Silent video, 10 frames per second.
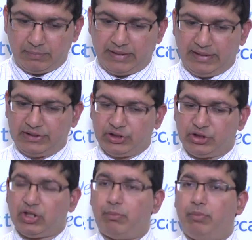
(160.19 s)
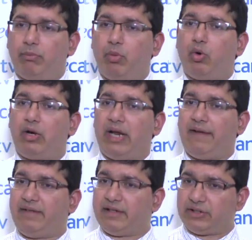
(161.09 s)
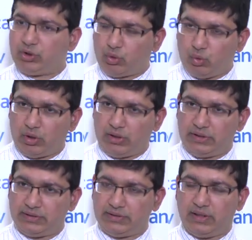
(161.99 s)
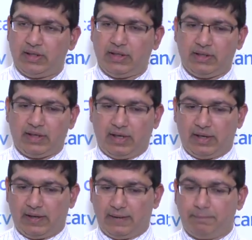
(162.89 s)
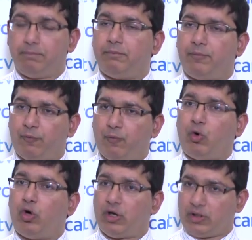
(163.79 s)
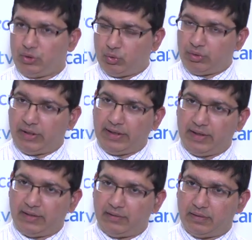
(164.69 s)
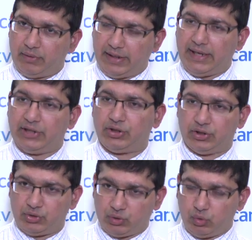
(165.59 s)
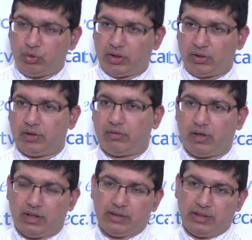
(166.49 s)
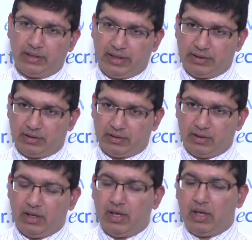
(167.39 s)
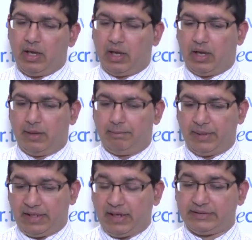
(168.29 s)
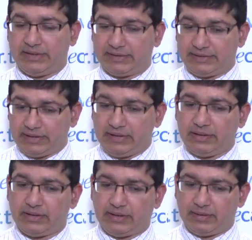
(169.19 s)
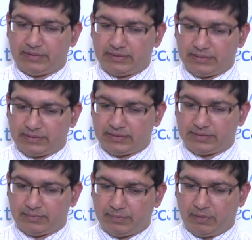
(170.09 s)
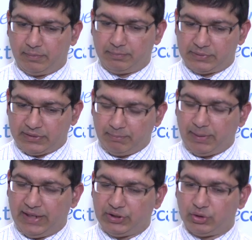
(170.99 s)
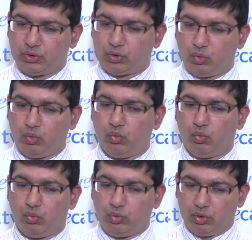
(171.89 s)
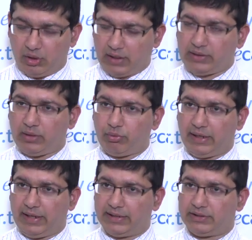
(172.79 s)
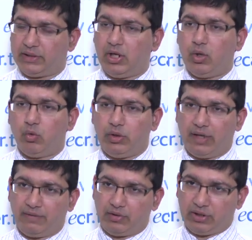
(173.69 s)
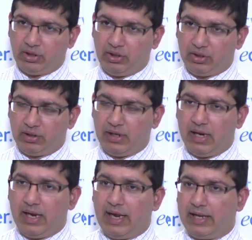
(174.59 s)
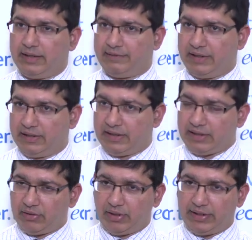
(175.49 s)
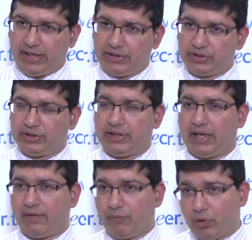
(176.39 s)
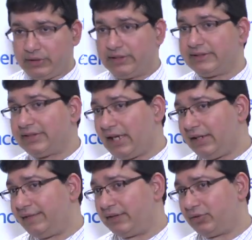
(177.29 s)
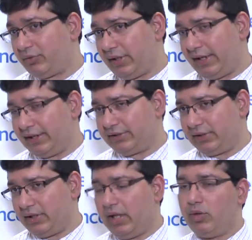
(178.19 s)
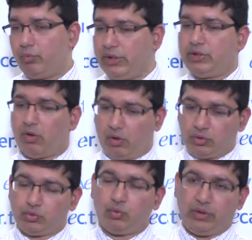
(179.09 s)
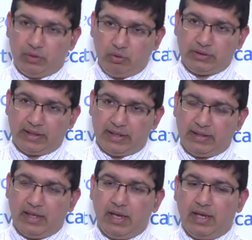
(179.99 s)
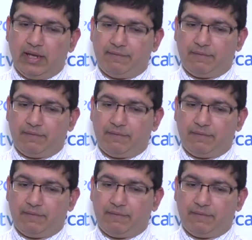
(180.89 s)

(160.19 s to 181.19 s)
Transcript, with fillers: but it's just more evidence towards for doing radiation sooner rather than later. Because there's still, some patients who do not get radiation who never recur, and if they didn't get radiation, they avoid the side effects of radiation, which also we looked at and